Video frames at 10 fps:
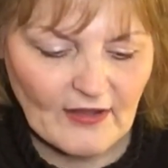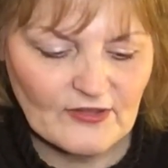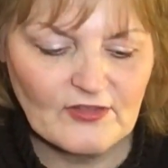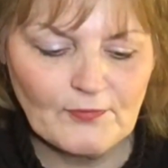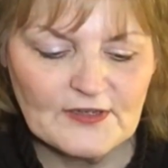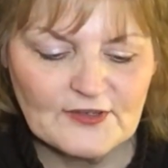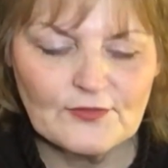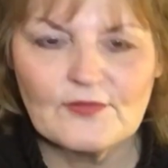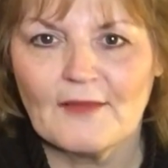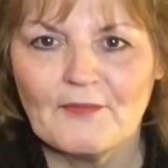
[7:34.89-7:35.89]
I just want to
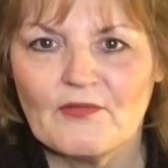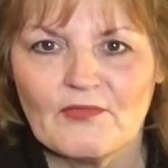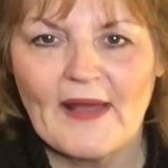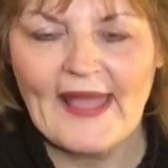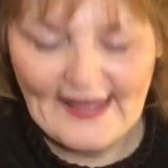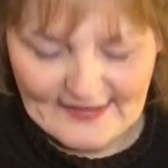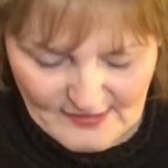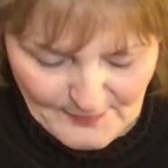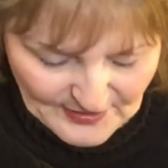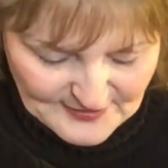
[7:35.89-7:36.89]
do something with my
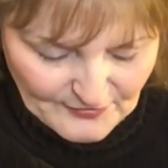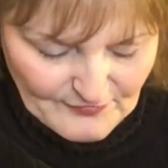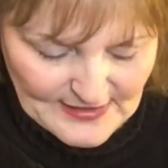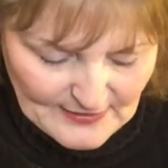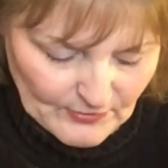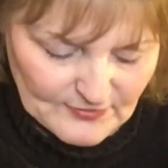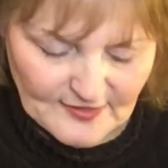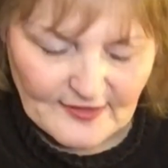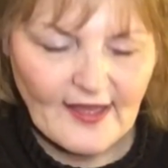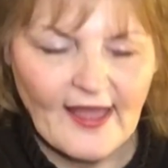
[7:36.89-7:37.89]
hands, but I don't really want
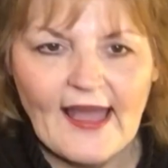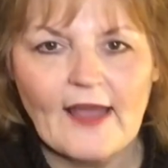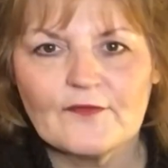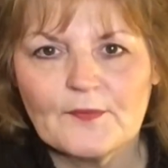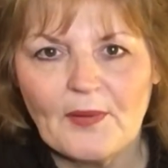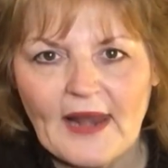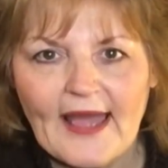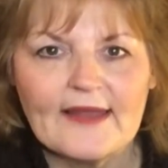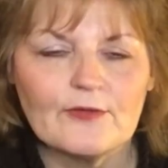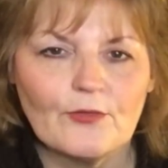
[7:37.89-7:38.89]
to have to
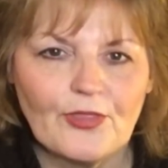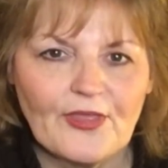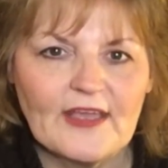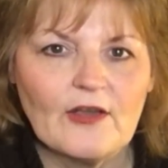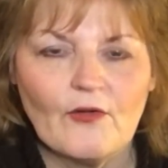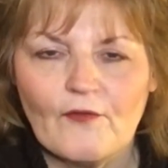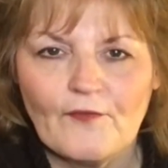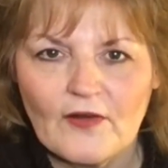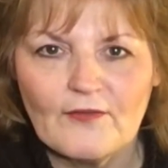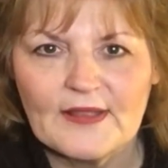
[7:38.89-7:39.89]
plan or think or
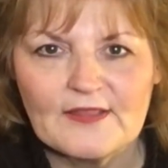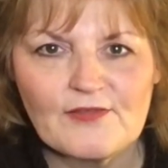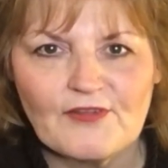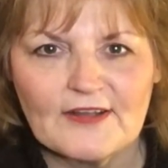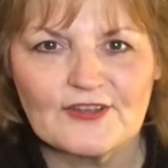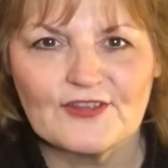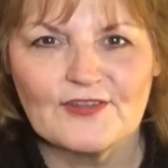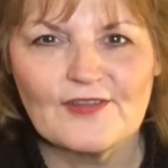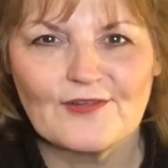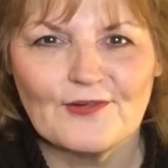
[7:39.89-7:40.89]
follow
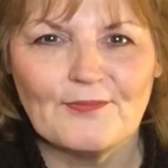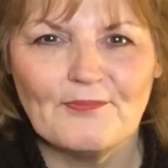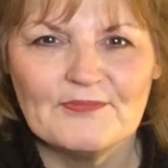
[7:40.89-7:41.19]
instructions or